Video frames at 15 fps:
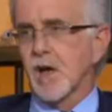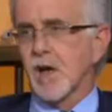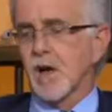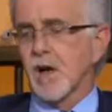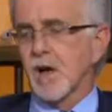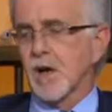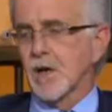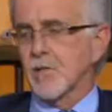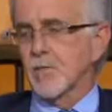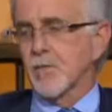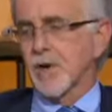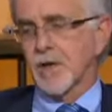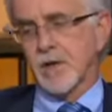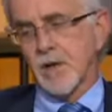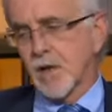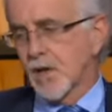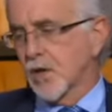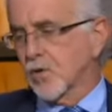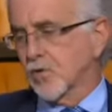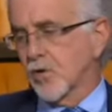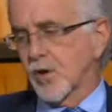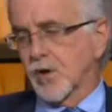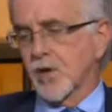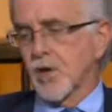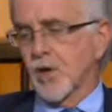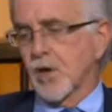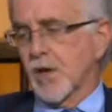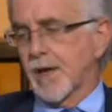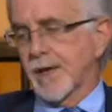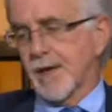Uh, but look,
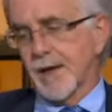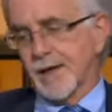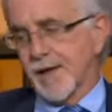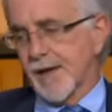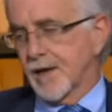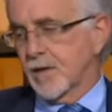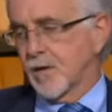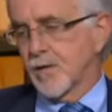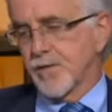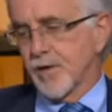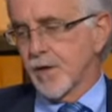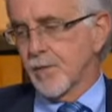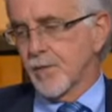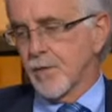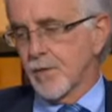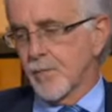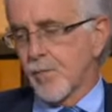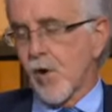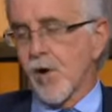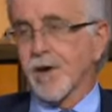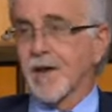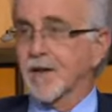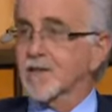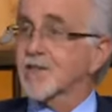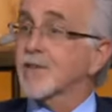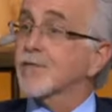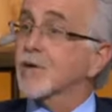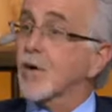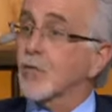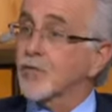again, parking is
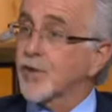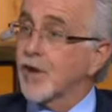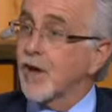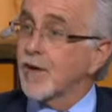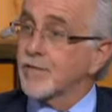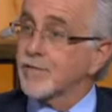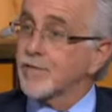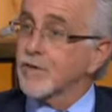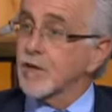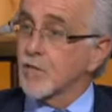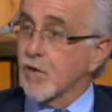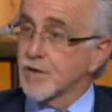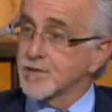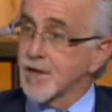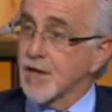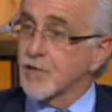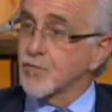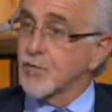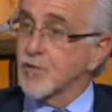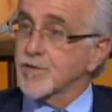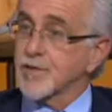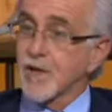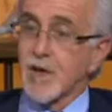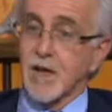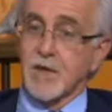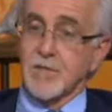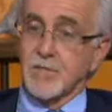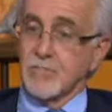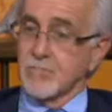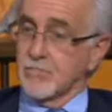difficult enough in Los Angeles,
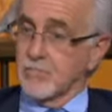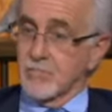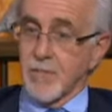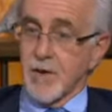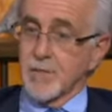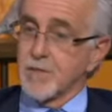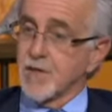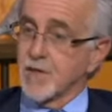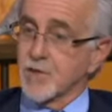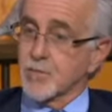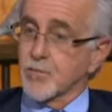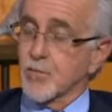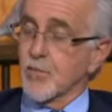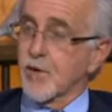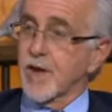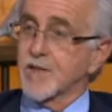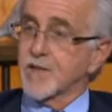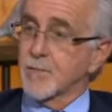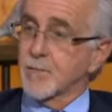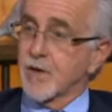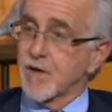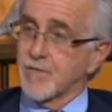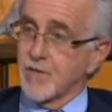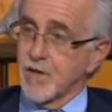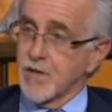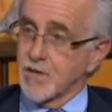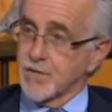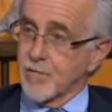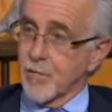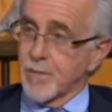and maybe this creates some
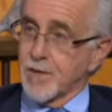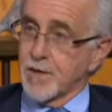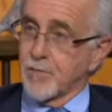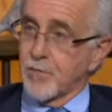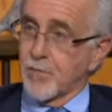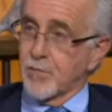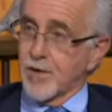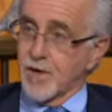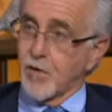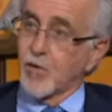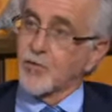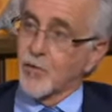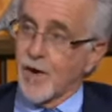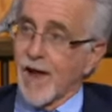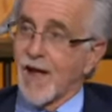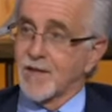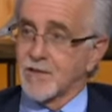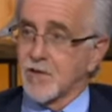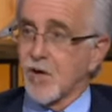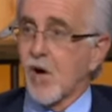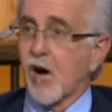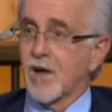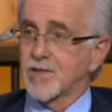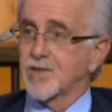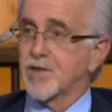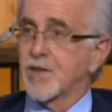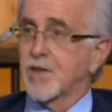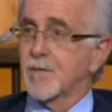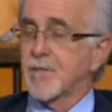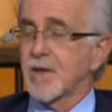convenience for people, but it also adds cost
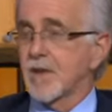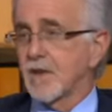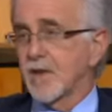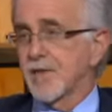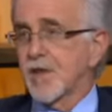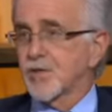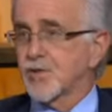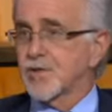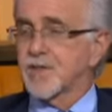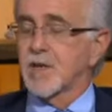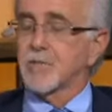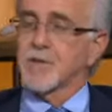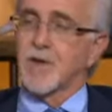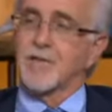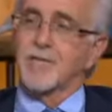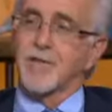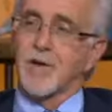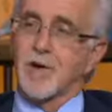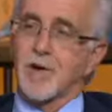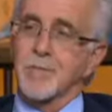to them, and, and that just seems unfair.